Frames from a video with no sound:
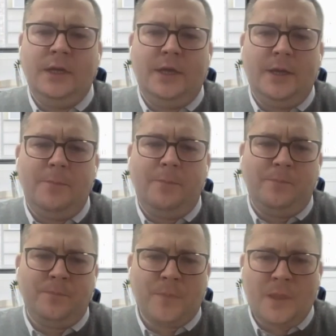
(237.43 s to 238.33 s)

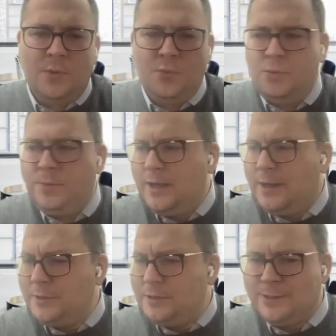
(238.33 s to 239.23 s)
Um, we'll be
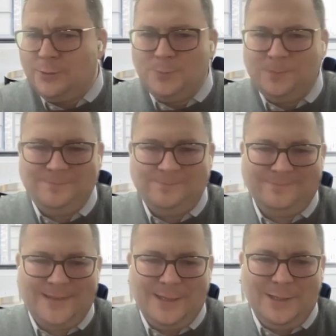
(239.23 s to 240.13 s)
happy to help.
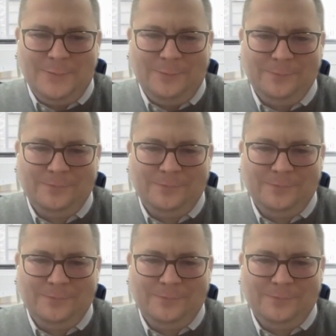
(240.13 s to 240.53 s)
Thank you.